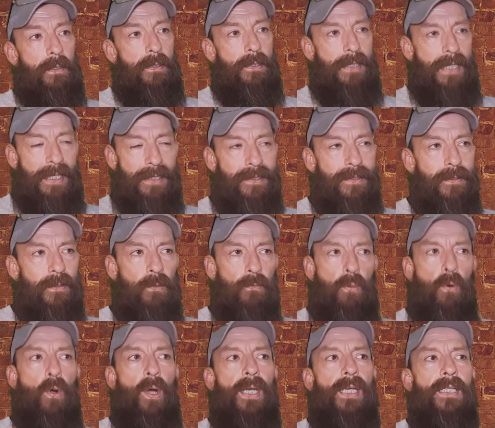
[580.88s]
That's
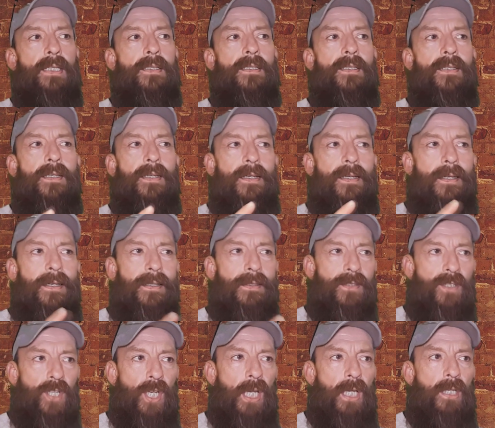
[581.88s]
quite a
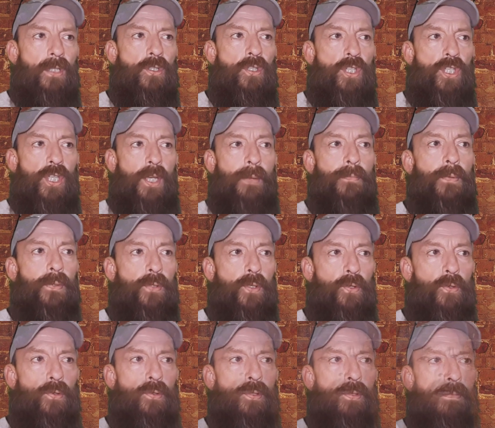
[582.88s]
change in
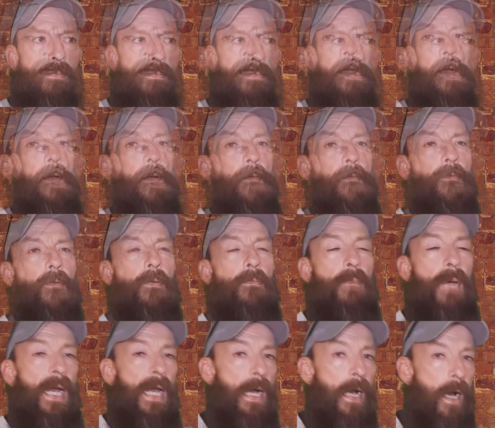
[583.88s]
temperature. From
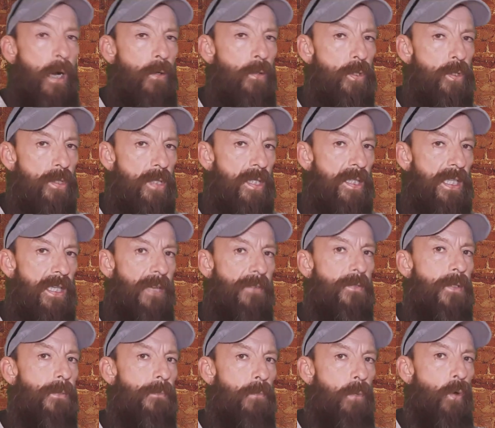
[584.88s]
my house to the
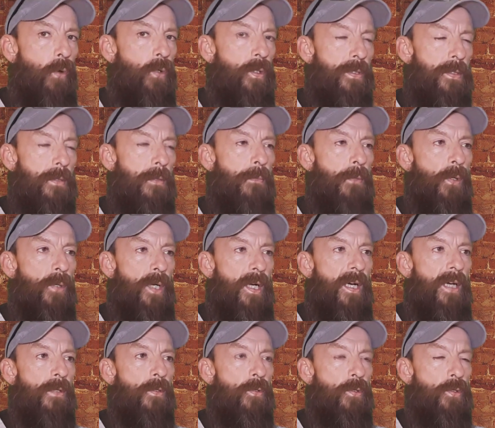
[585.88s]
gifting bowl is about
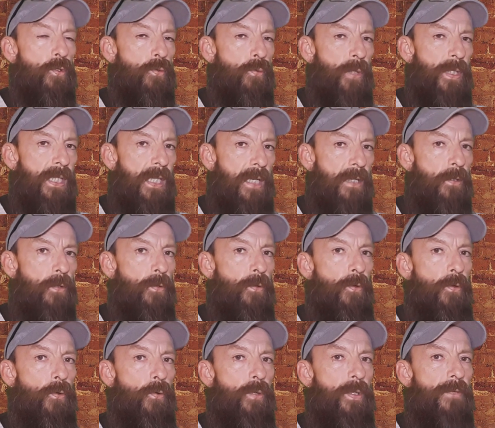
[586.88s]
120,
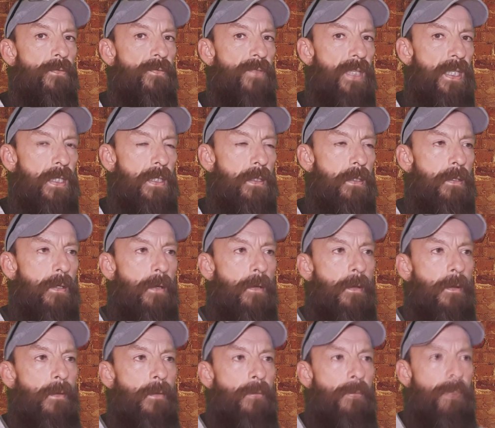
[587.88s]
130 feet.
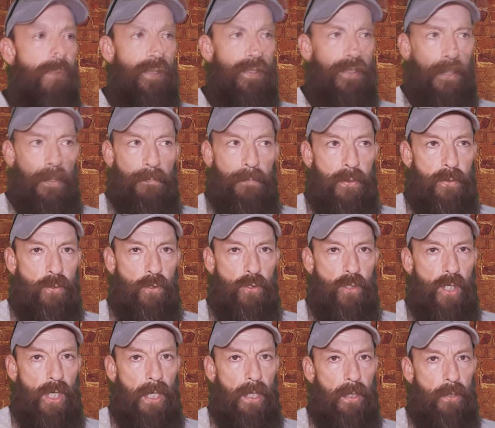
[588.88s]
The temperature
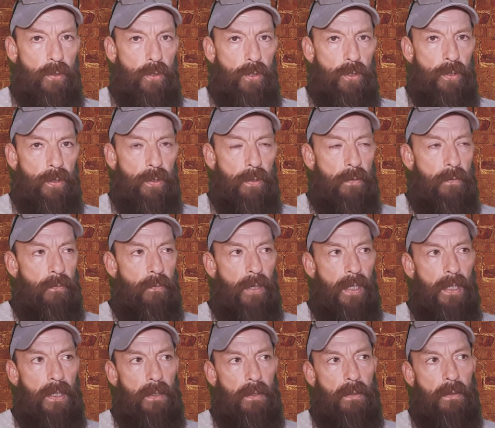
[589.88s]
change,
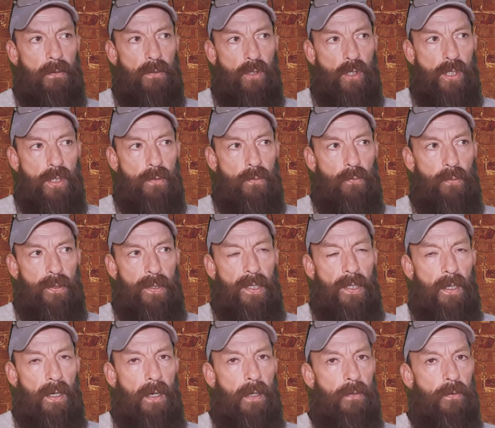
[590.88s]
right? Just within
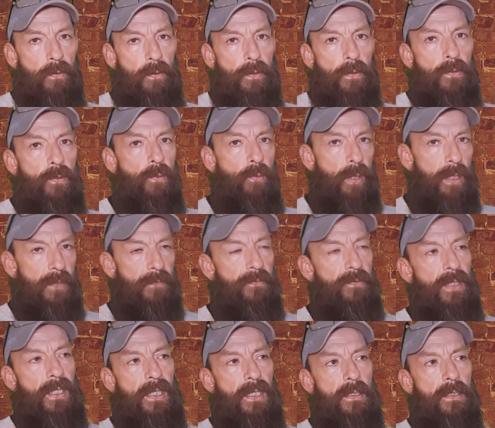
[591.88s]
120
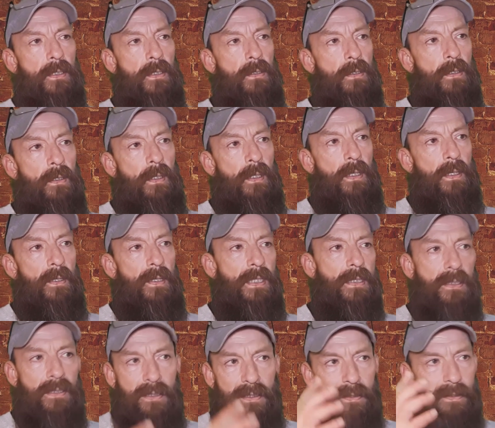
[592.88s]
feet.
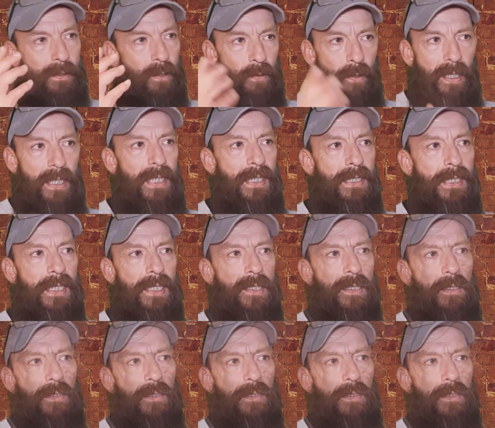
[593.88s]
That's crazy.